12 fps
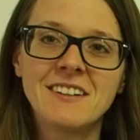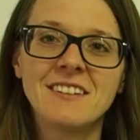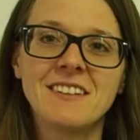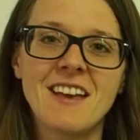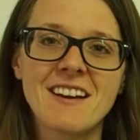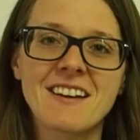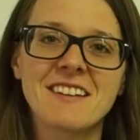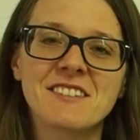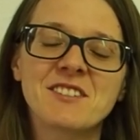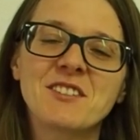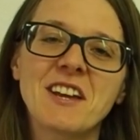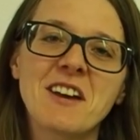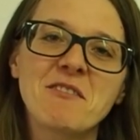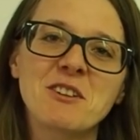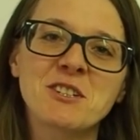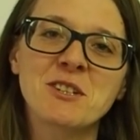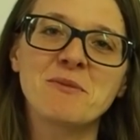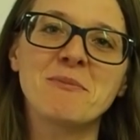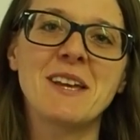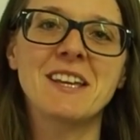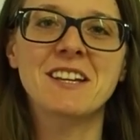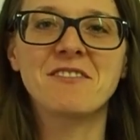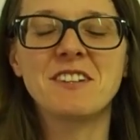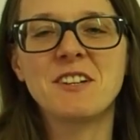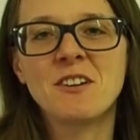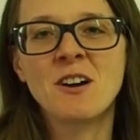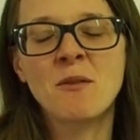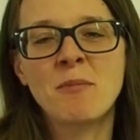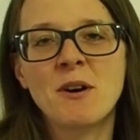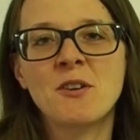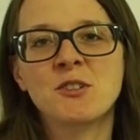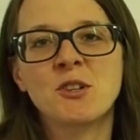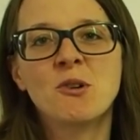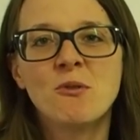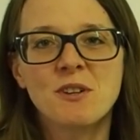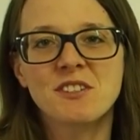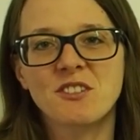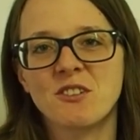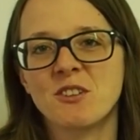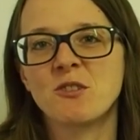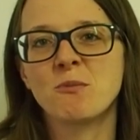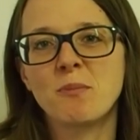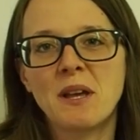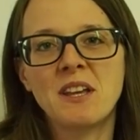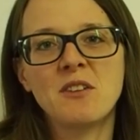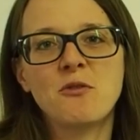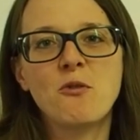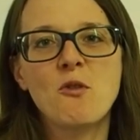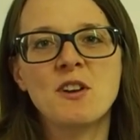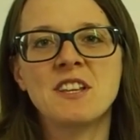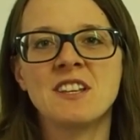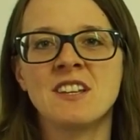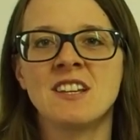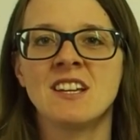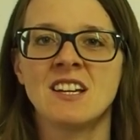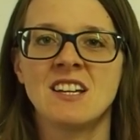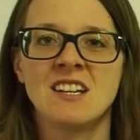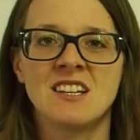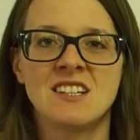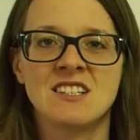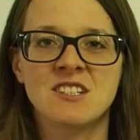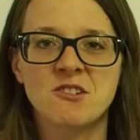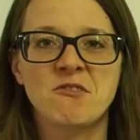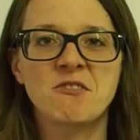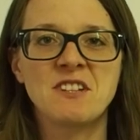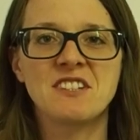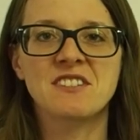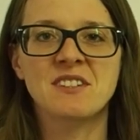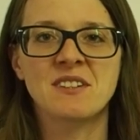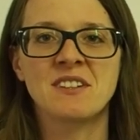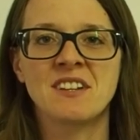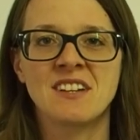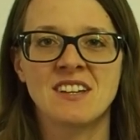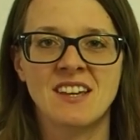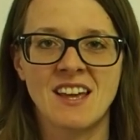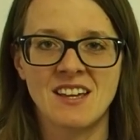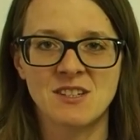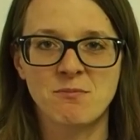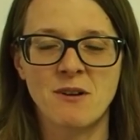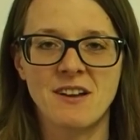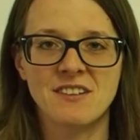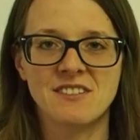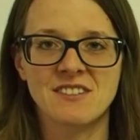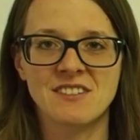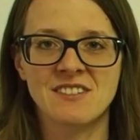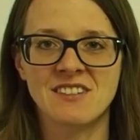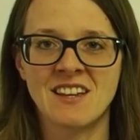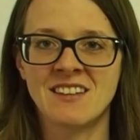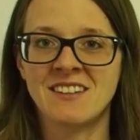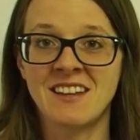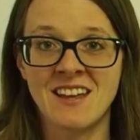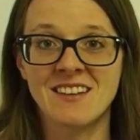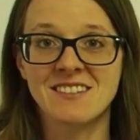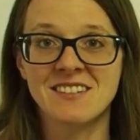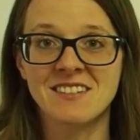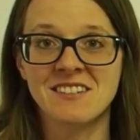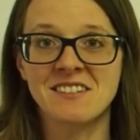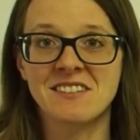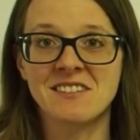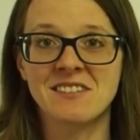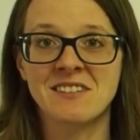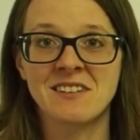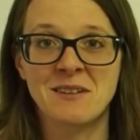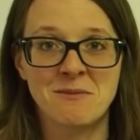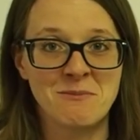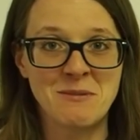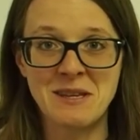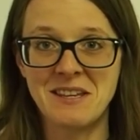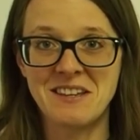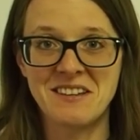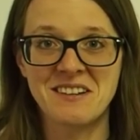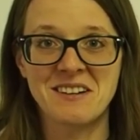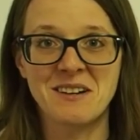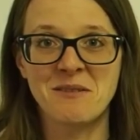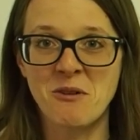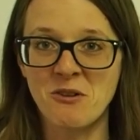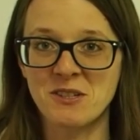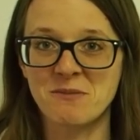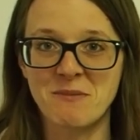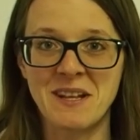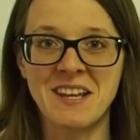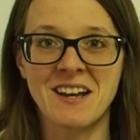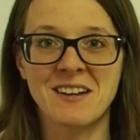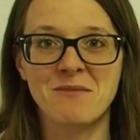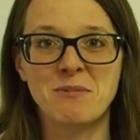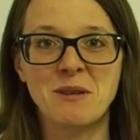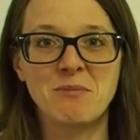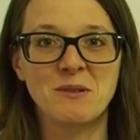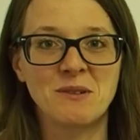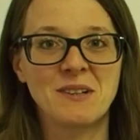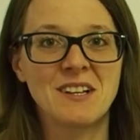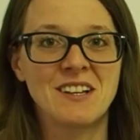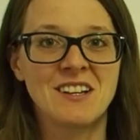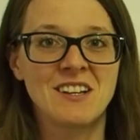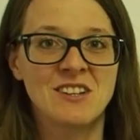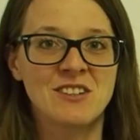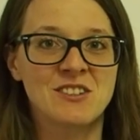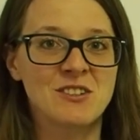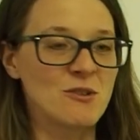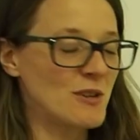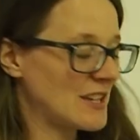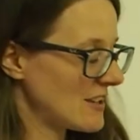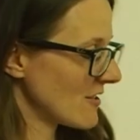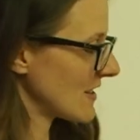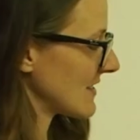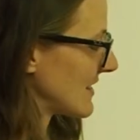Yeah guys, today I want to make a video about who is going to pay for the increased gas prices. And the answer is me, amongst many other people. So here you can